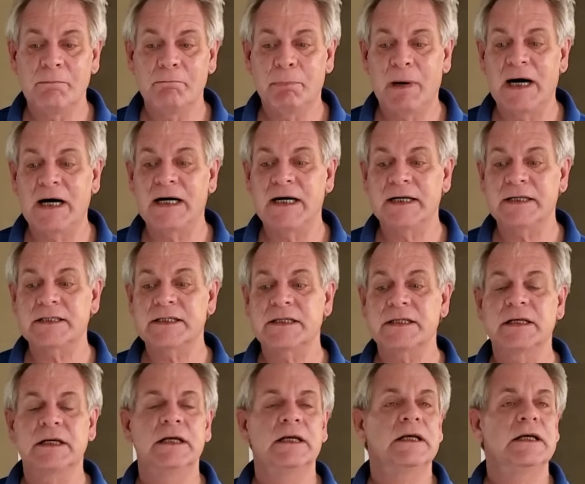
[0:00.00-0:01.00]

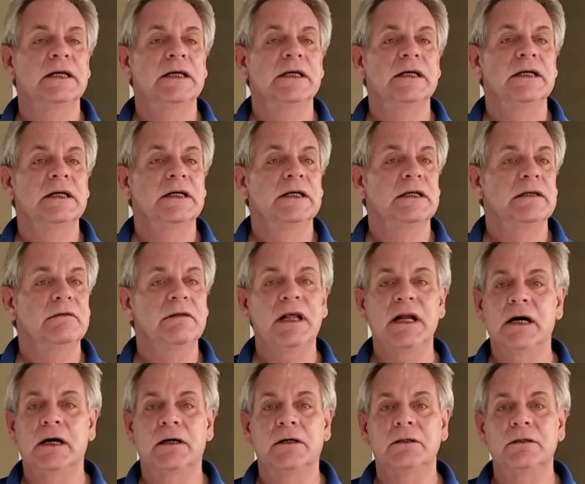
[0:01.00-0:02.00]
But, you
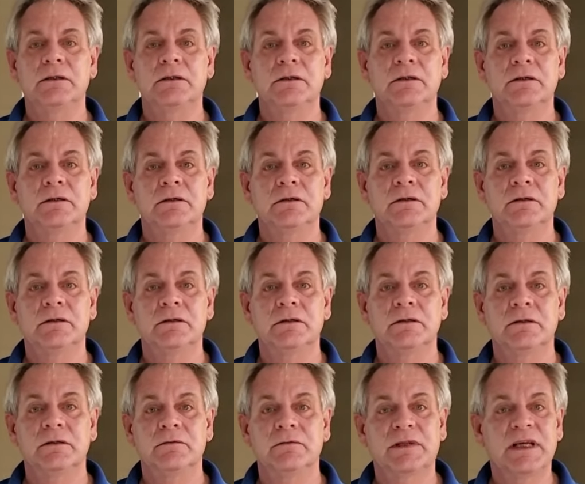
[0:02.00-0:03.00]
know,
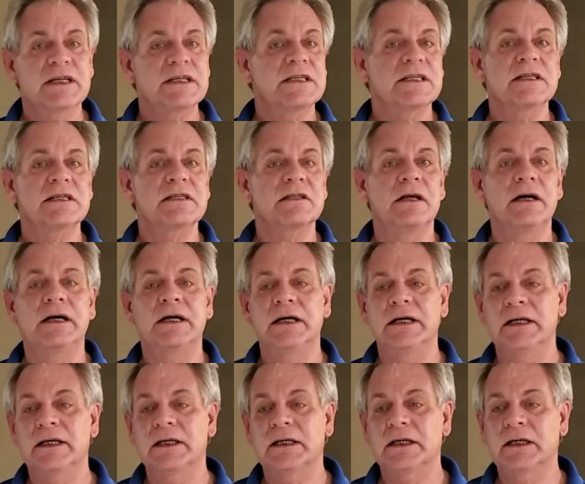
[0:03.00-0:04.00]
this is
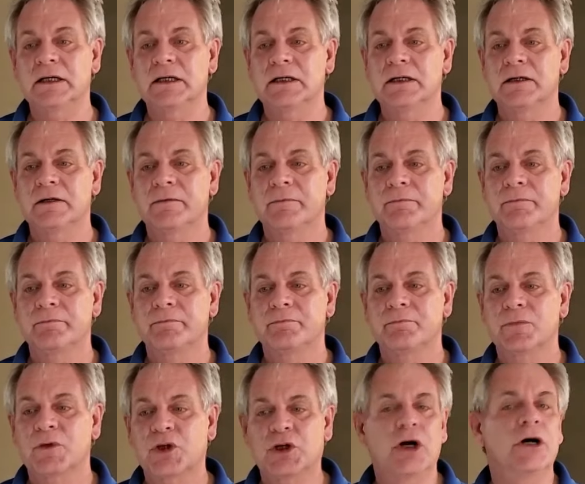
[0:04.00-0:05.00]
like
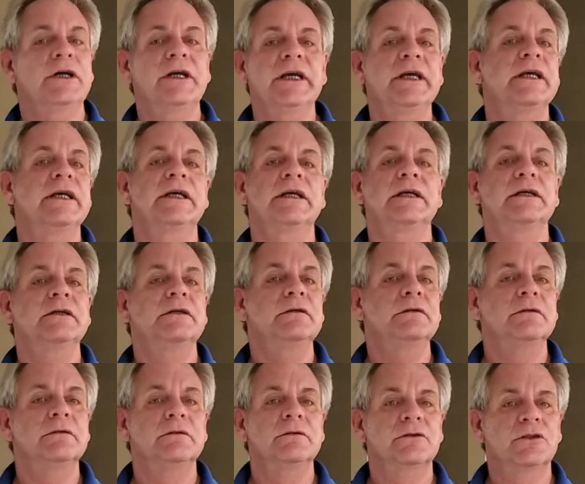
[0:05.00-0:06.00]
cooking
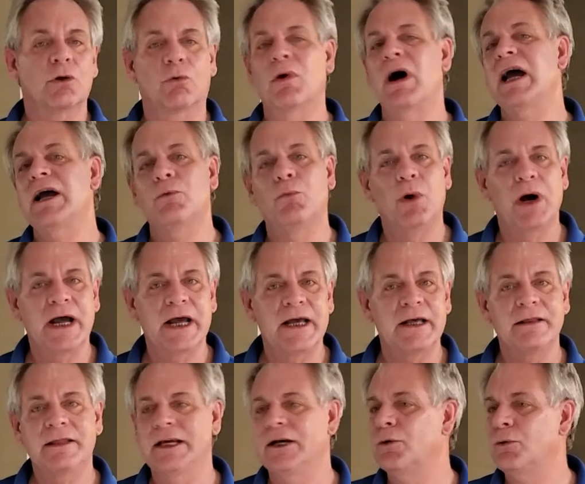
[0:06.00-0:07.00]
the right
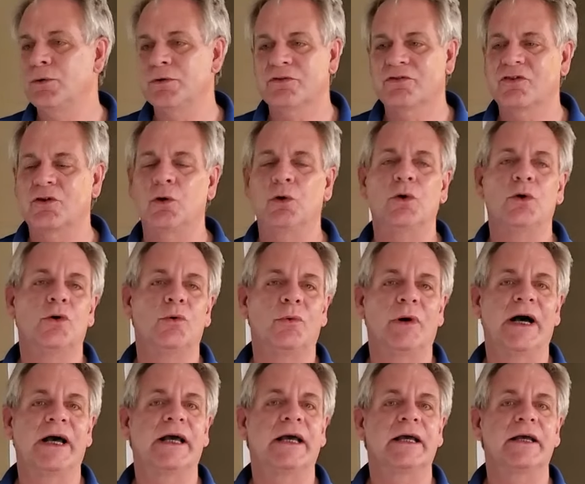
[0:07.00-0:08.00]
way, the old school
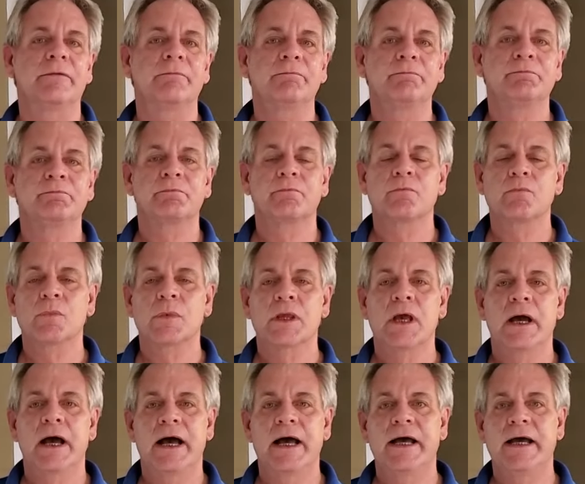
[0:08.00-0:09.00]
way.
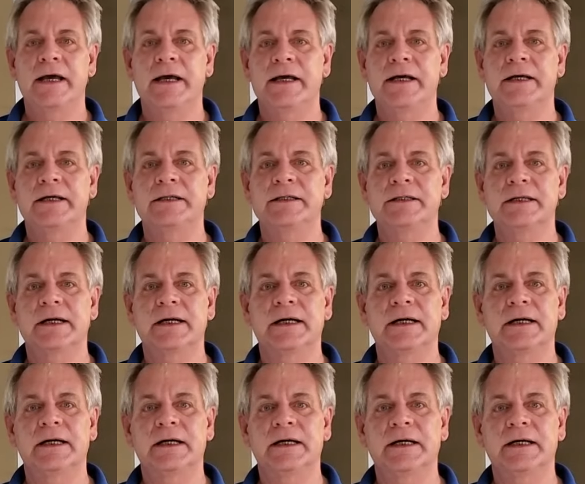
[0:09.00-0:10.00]
And
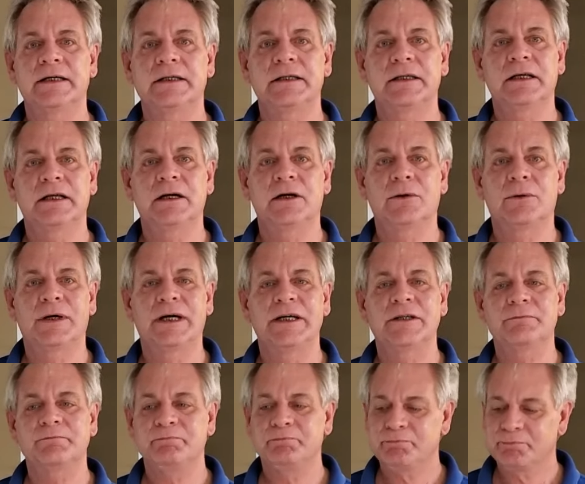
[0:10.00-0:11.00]
you know
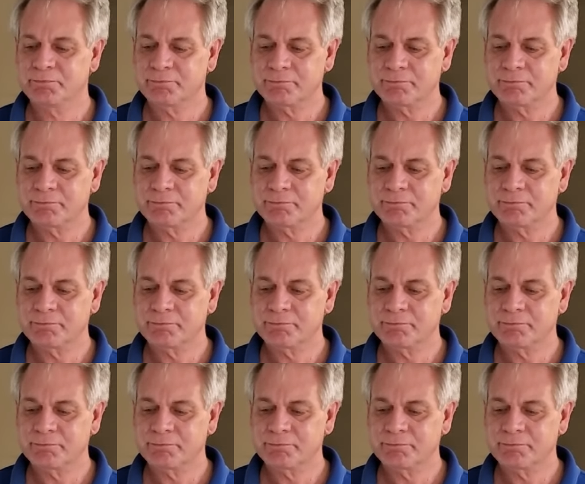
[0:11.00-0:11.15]
what?